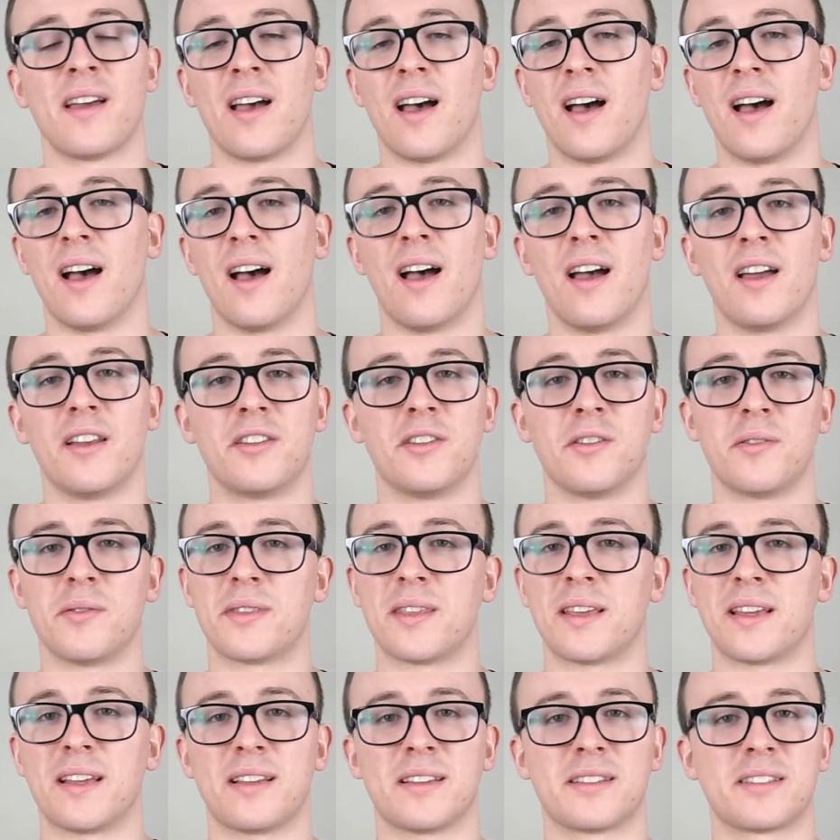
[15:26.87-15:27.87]
Do
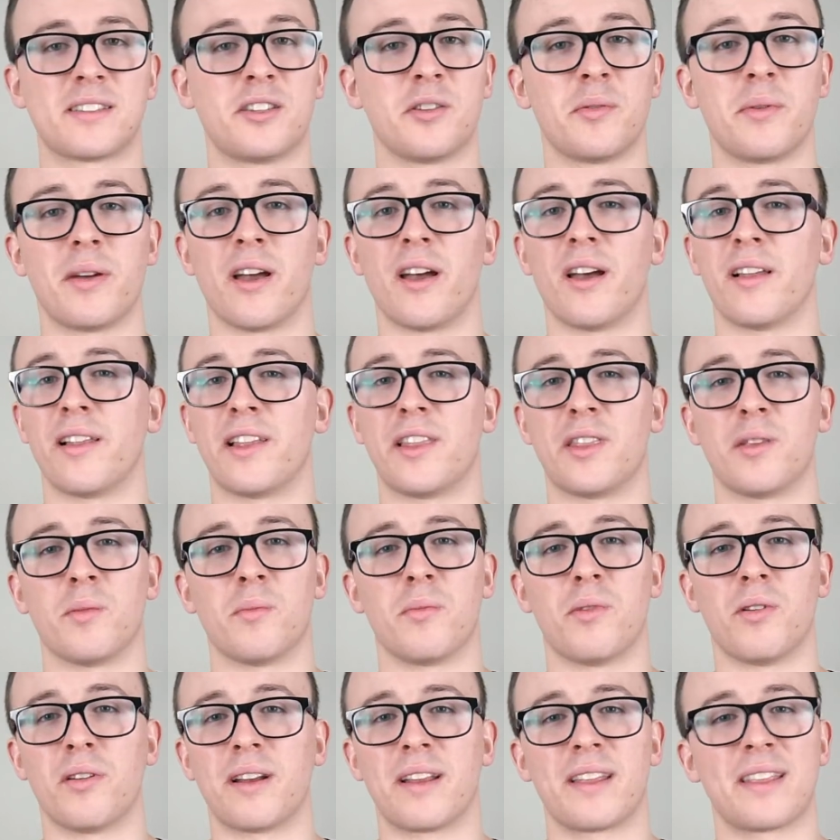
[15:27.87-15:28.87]
it early in the
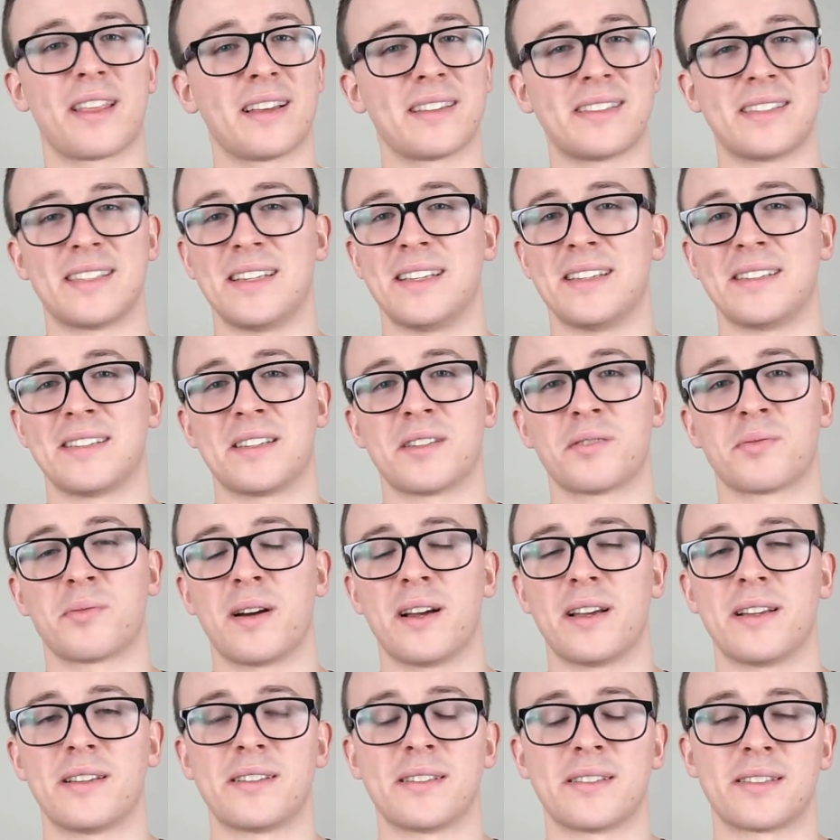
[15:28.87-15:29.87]
morning. That's the easiest
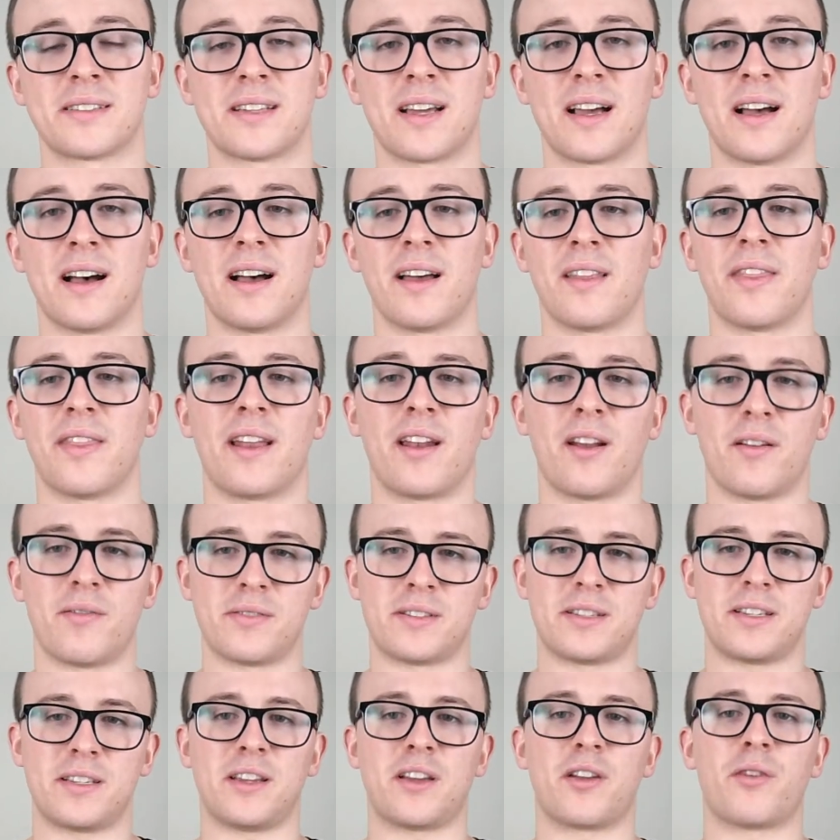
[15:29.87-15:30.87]
way to start, and then
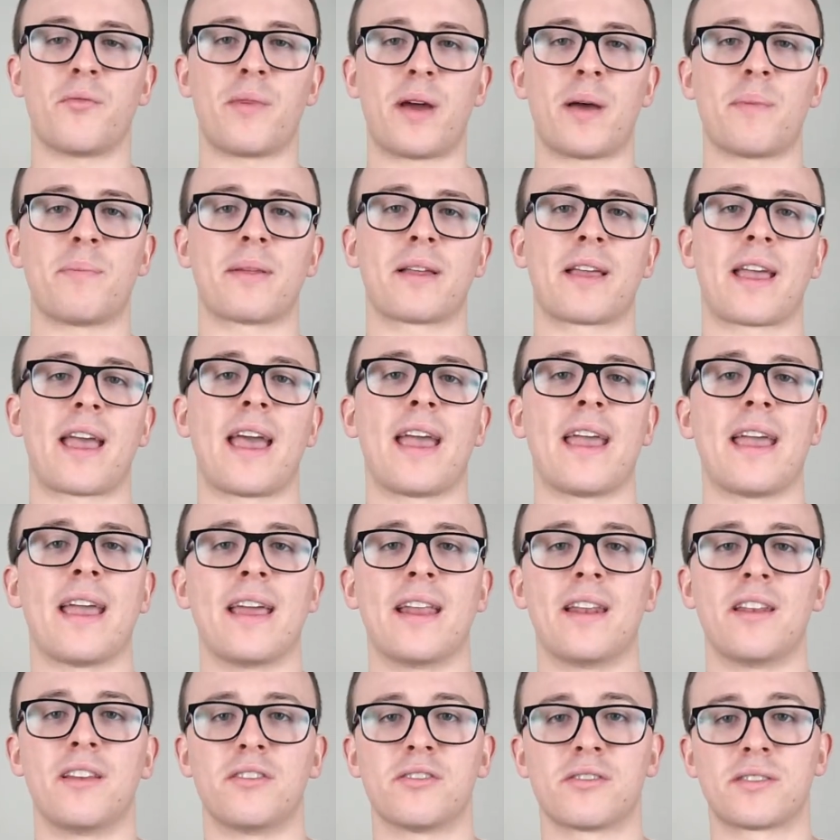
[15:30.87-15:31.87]
obviously you can replicate
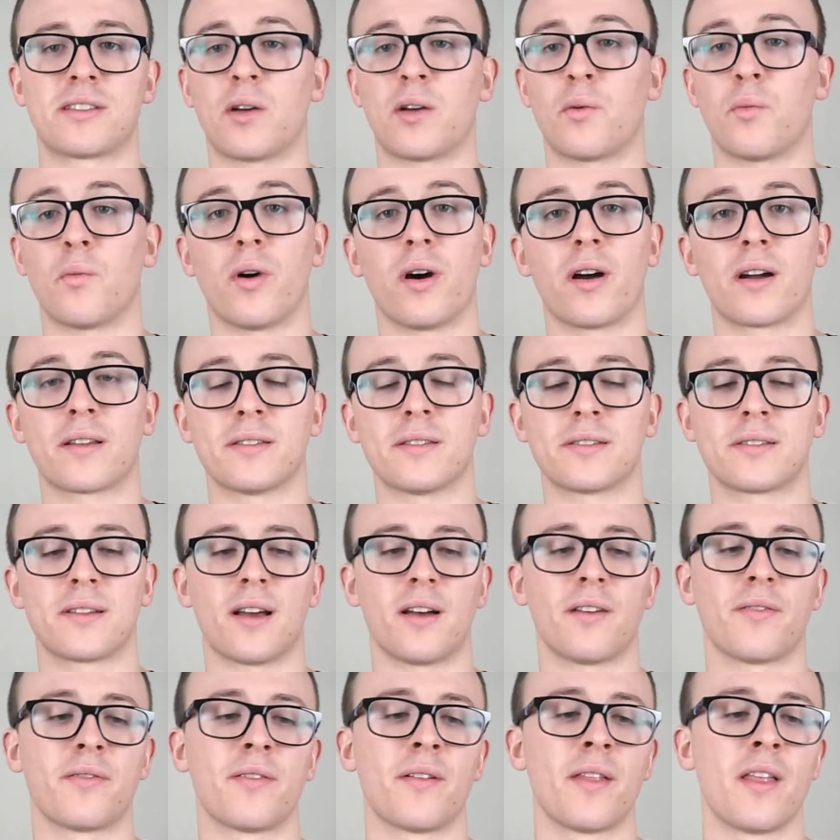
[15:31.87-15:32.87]
in just like work and
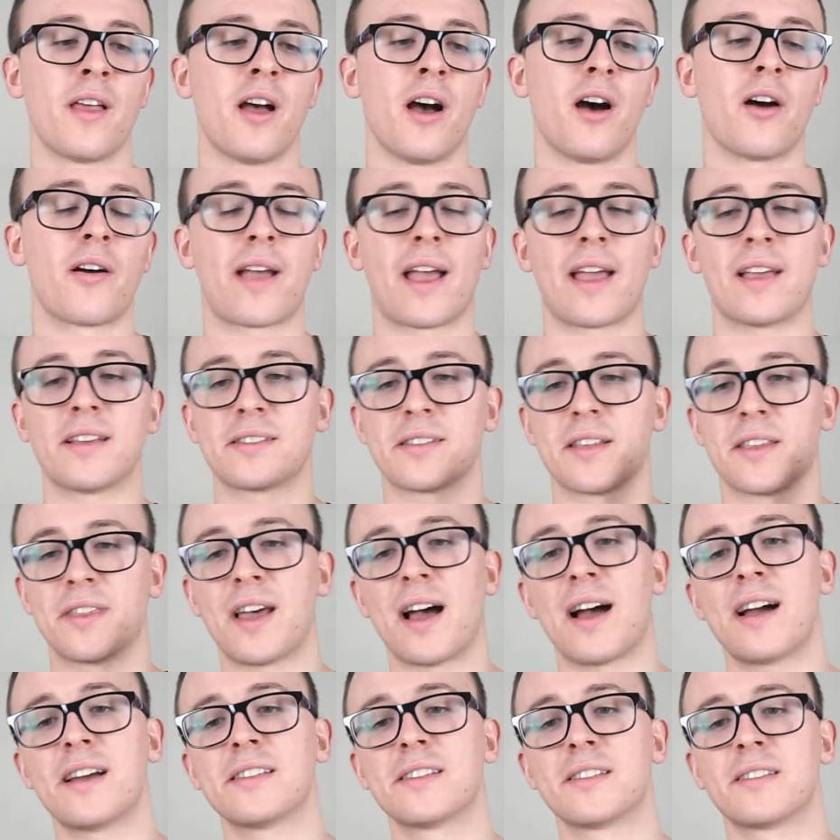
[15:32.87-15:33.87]
stuff. Okay, so
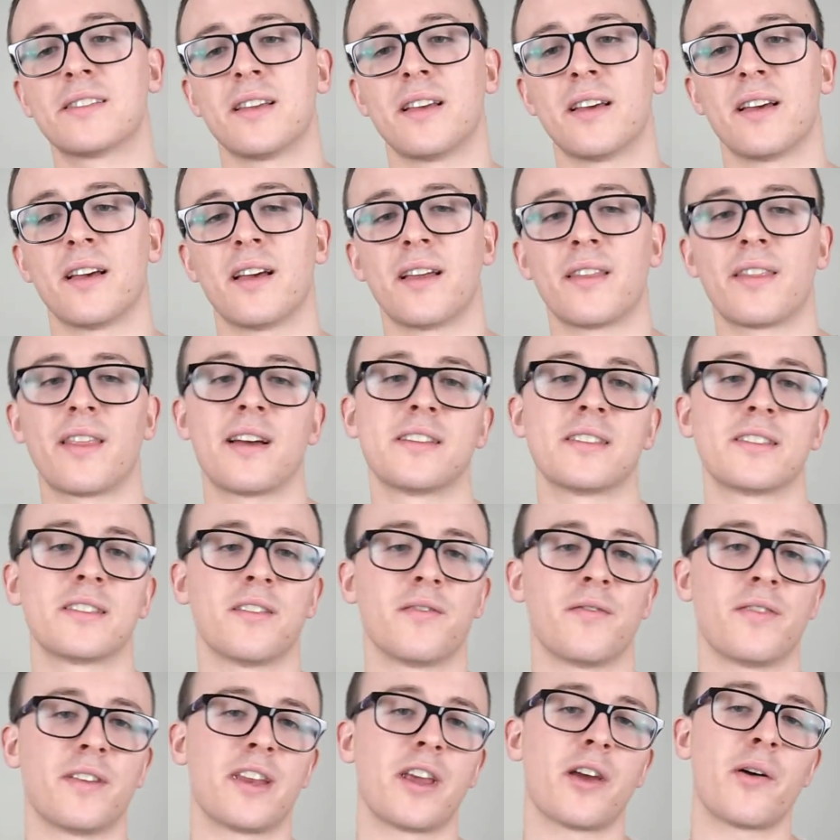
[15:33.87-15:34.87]
that is
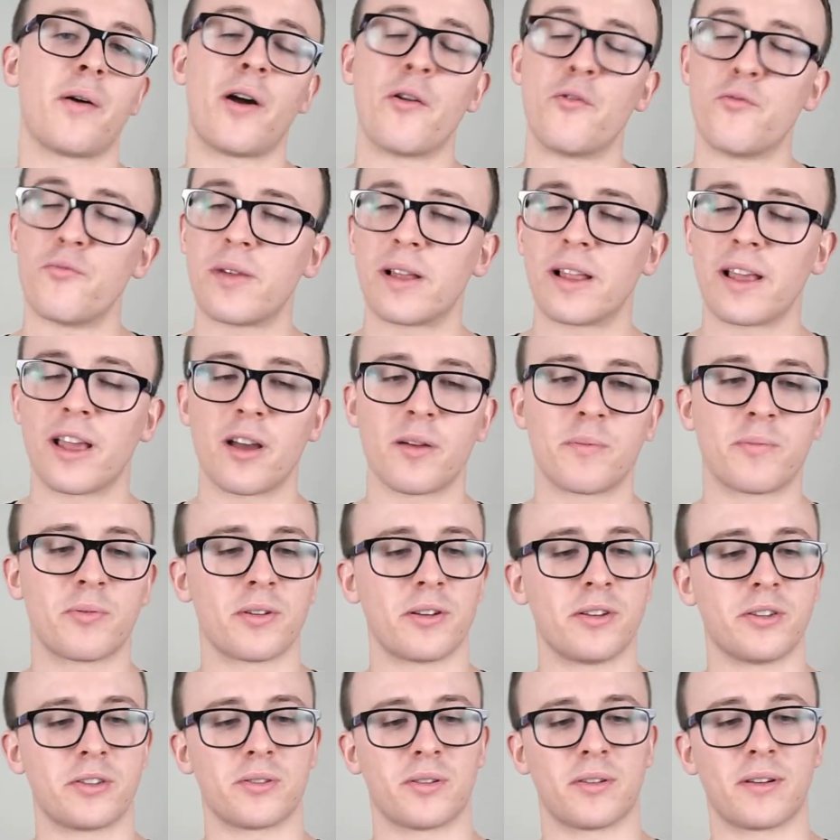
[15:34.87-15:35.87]
the video. I really hope you
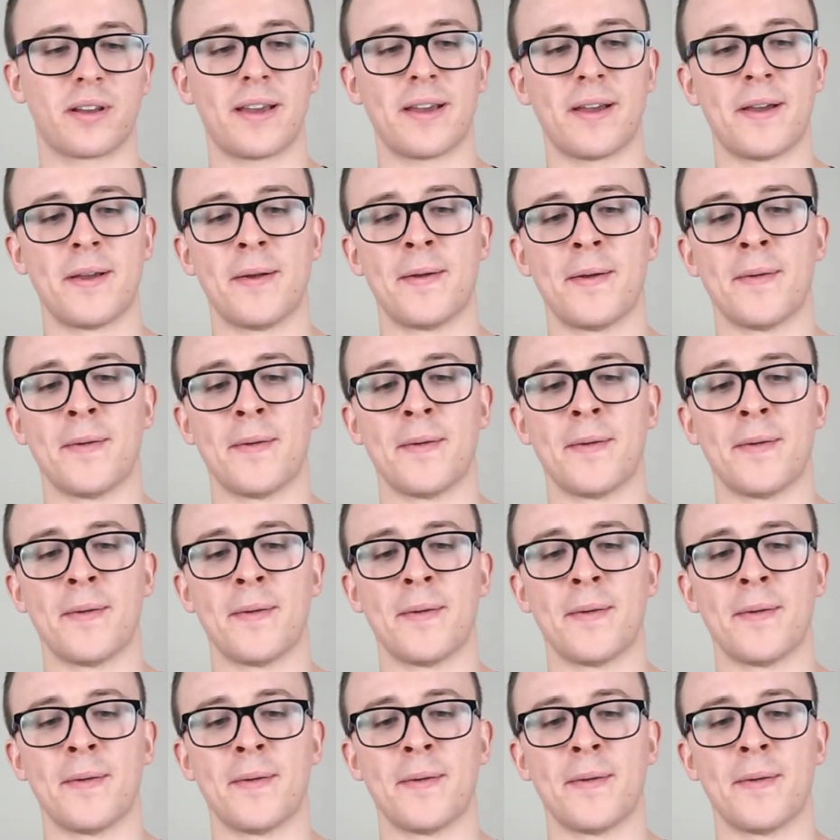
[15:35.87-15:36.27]
enjoyed it.